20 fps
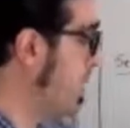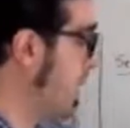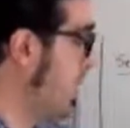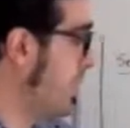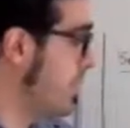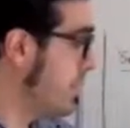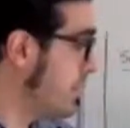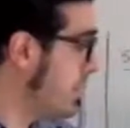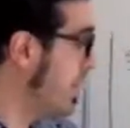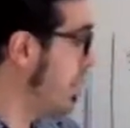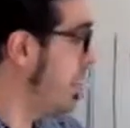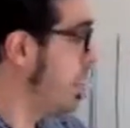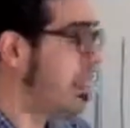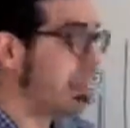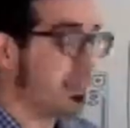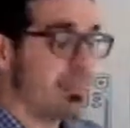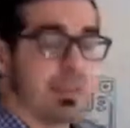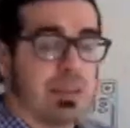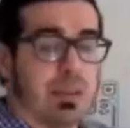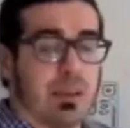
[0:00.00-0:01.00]
that it's getting
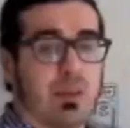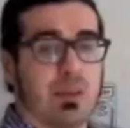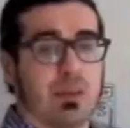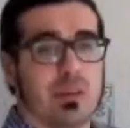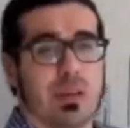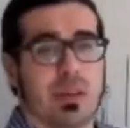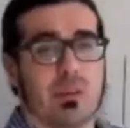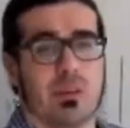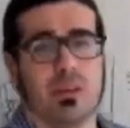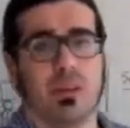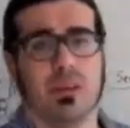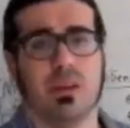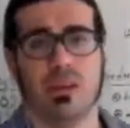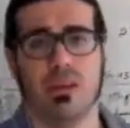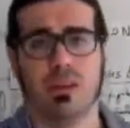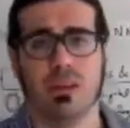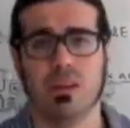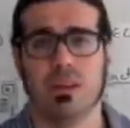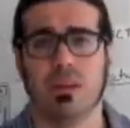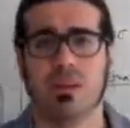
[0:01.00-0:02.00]
executed
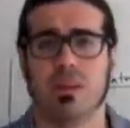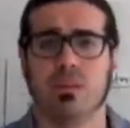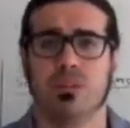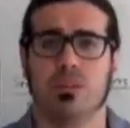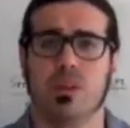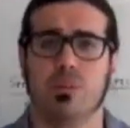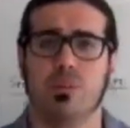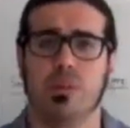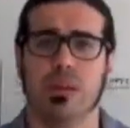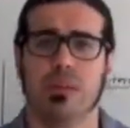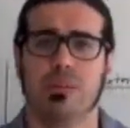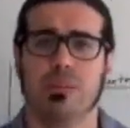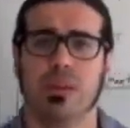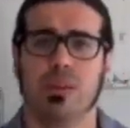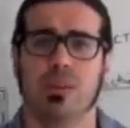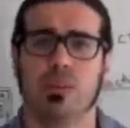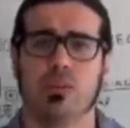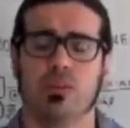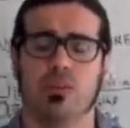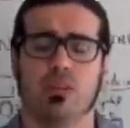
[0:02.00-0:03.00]
every some
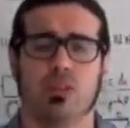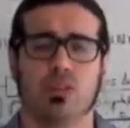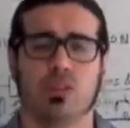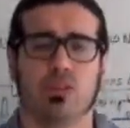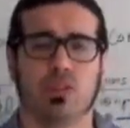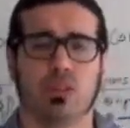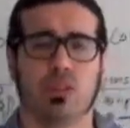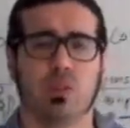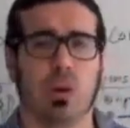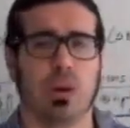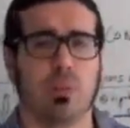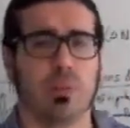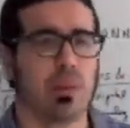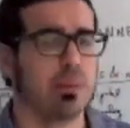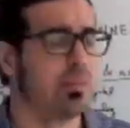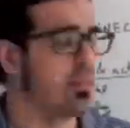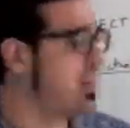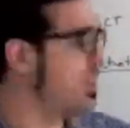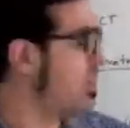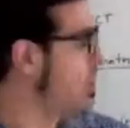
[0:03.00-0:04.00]
milliseconds, usually 1
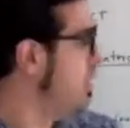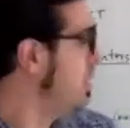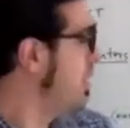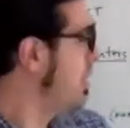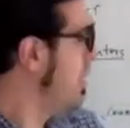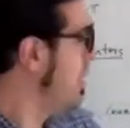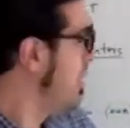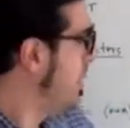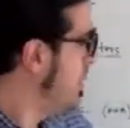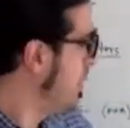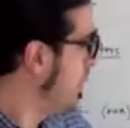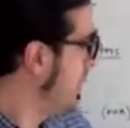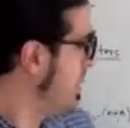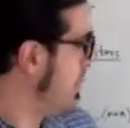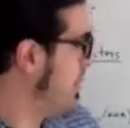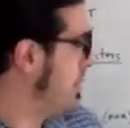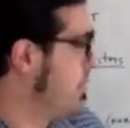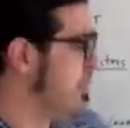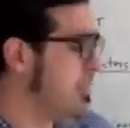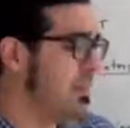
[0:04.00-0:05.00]
millisecond,
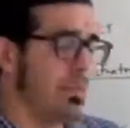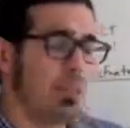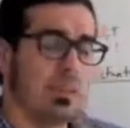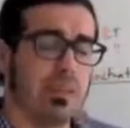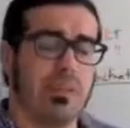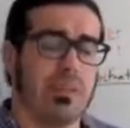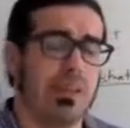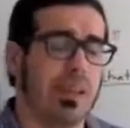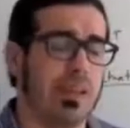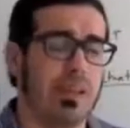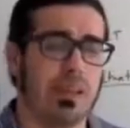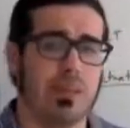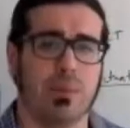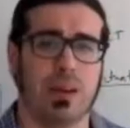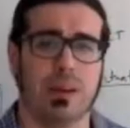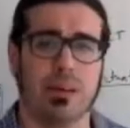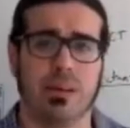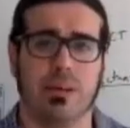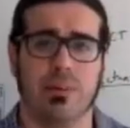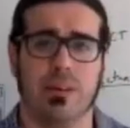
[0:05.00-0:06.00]
that it drains the
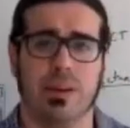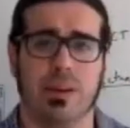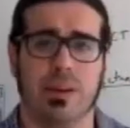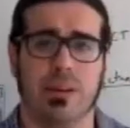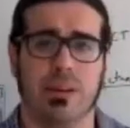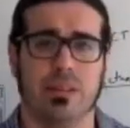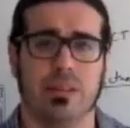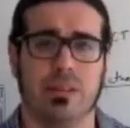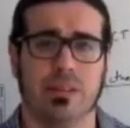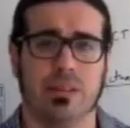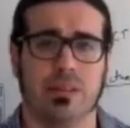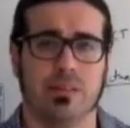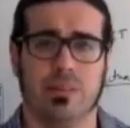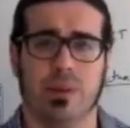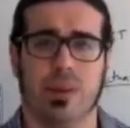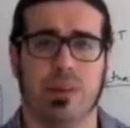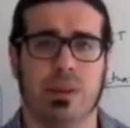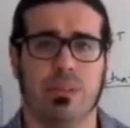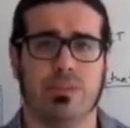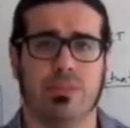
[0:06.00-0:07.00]
battery very,
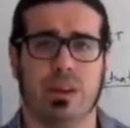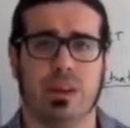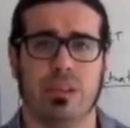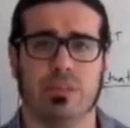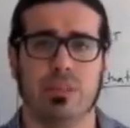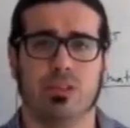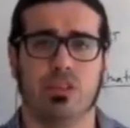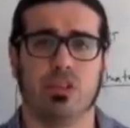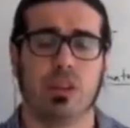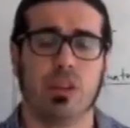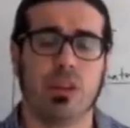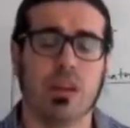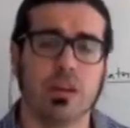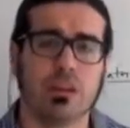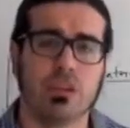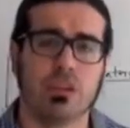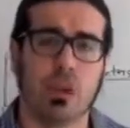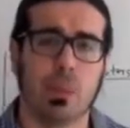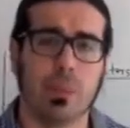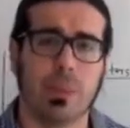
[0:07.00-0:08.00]
very fast. So there
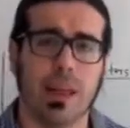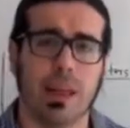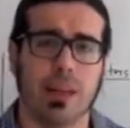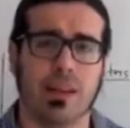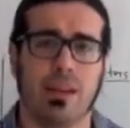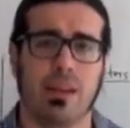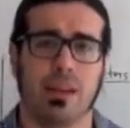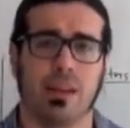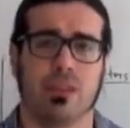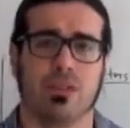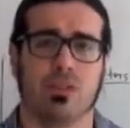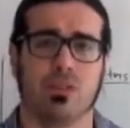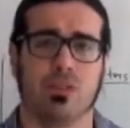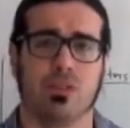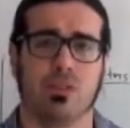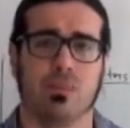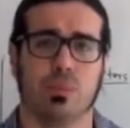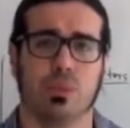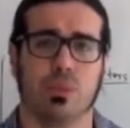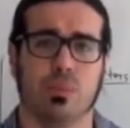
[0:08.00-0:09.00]
are some techniques
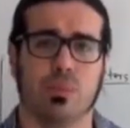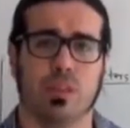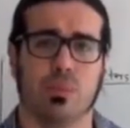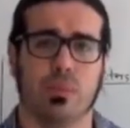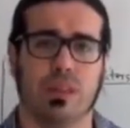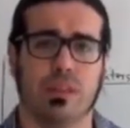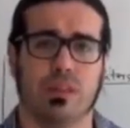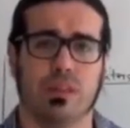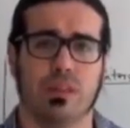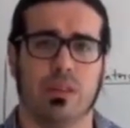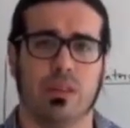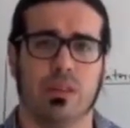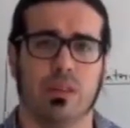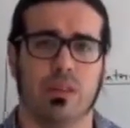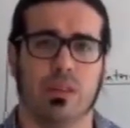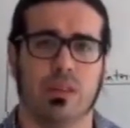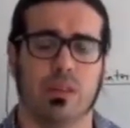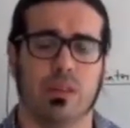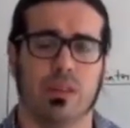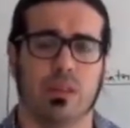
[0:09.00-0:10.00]
to improve the
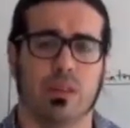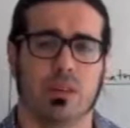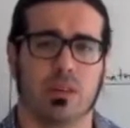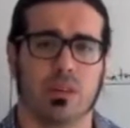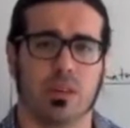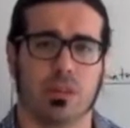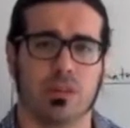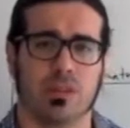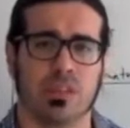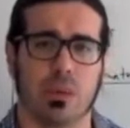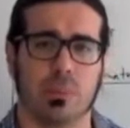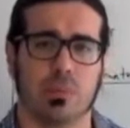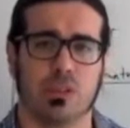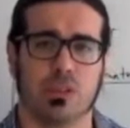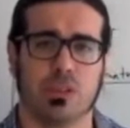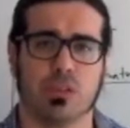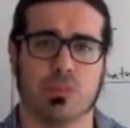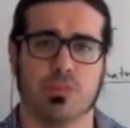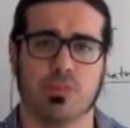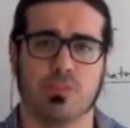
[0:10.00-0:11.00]
battery
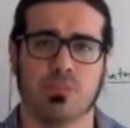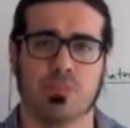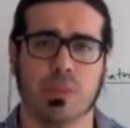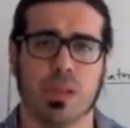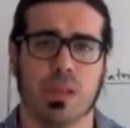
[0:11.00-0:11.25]
consumption.